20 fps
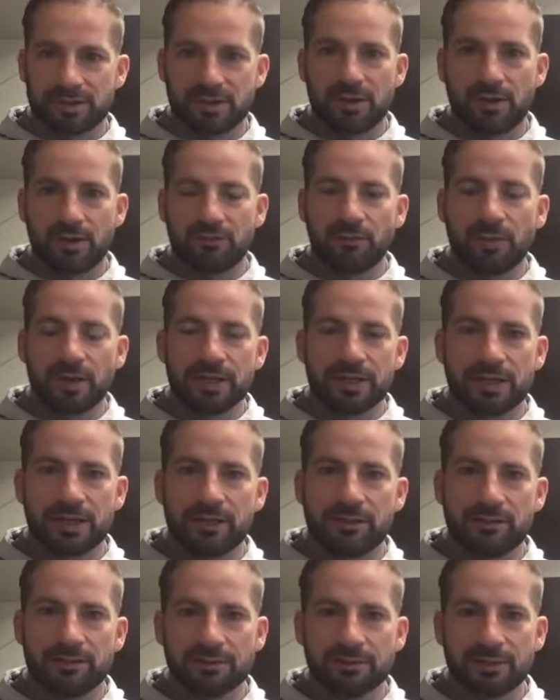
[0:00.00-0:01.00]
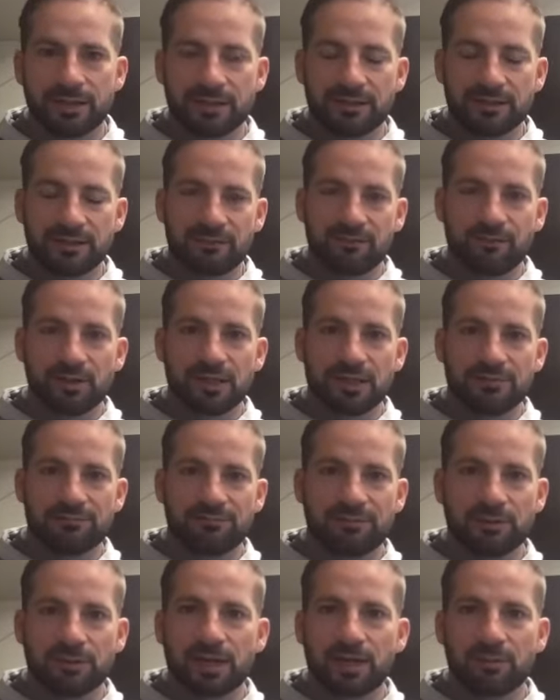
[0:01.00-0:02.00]
halfway here, and, and and really
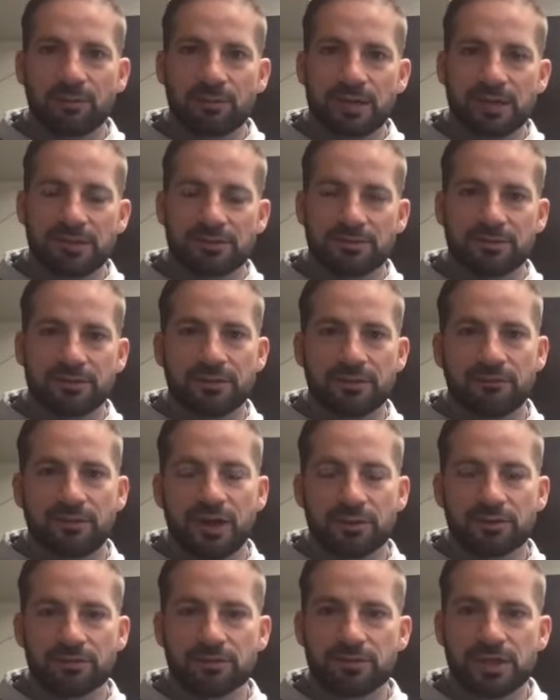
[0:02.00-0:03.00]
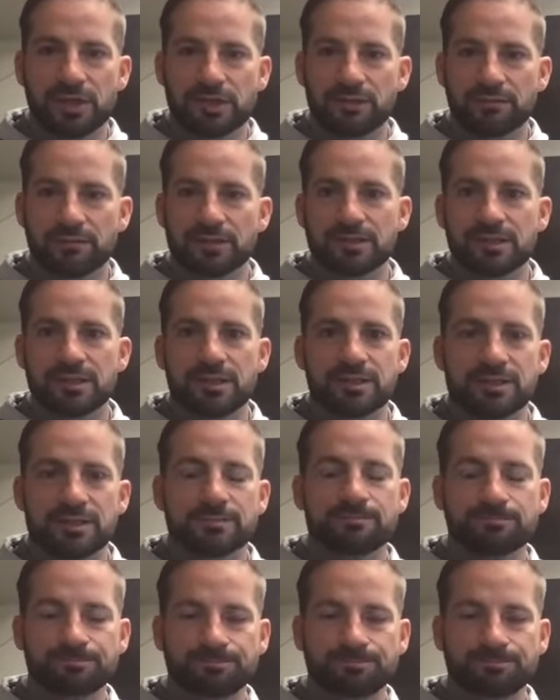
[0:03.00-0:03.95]
feel like we're entering the final stretch of the season.